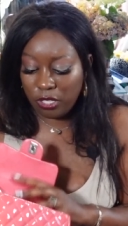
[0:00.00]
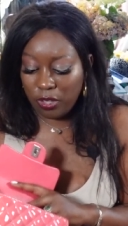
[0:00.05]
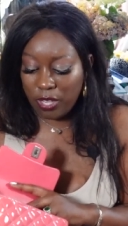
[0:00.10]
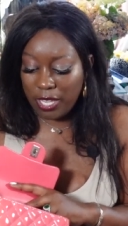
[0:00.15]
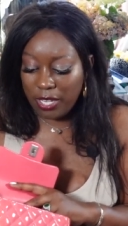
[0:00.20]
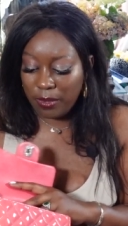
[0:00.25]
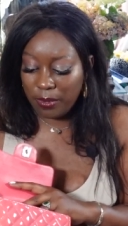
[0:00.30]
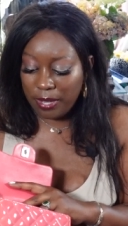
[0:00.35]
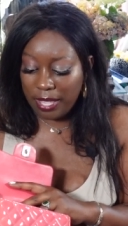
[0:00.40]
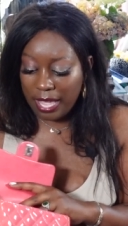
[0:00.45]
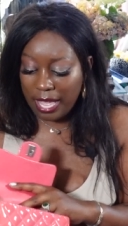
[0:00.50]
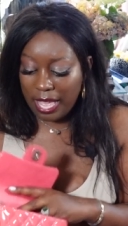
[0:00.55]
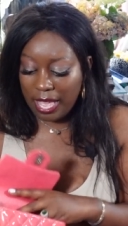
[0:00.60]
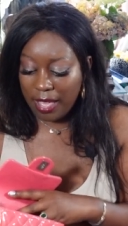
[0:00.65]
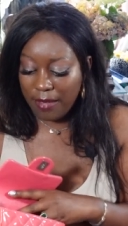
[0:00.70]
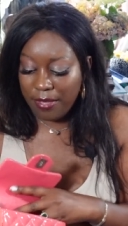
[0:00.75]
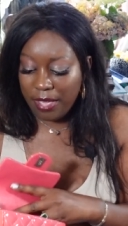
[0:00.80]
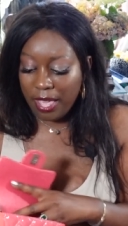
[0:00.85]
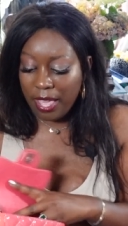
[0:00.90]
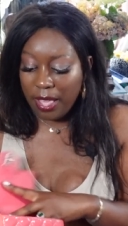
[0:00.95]
so I don't
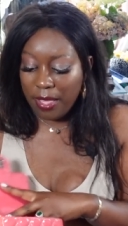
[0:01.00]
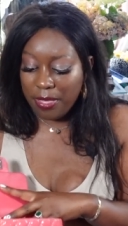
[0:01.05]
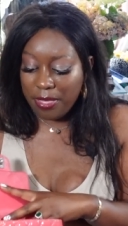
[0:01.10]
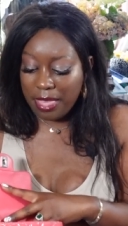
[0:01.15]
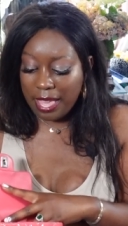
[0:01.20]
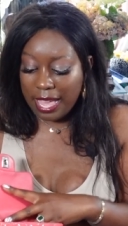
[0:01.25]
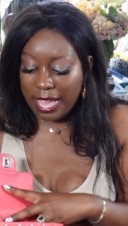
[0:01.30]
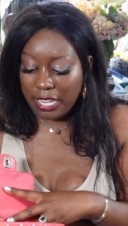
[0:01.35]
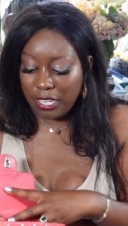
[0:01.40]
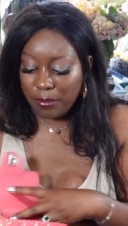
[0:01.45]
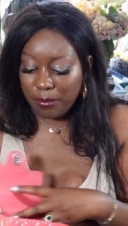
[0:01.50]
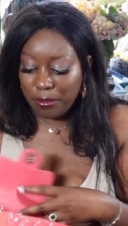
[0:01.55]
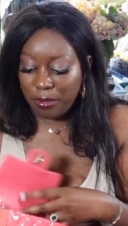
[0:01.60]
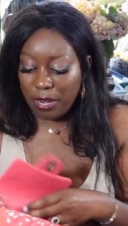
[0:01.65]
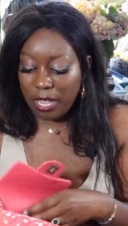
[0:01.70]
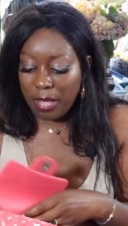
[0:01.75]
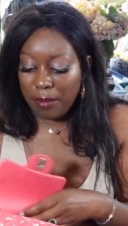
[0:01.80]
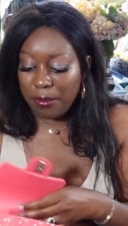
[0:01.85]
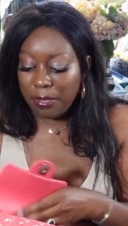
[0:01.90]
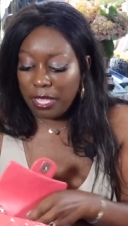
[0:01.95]
have that
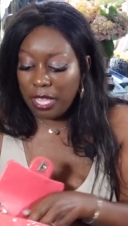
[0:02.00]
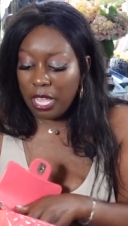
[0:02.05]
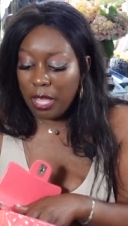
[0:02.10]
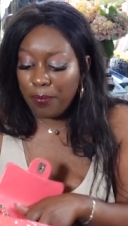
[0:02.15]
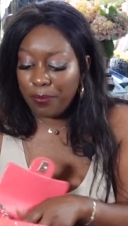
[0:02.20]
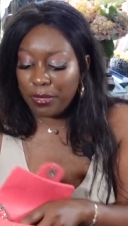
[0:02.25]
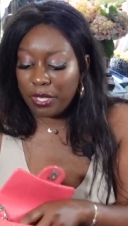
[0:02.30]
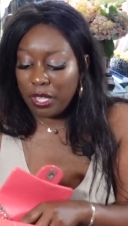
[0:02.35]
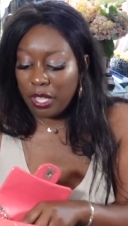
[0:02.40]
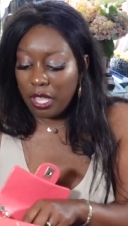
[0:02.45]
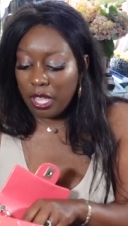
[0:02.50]
problem.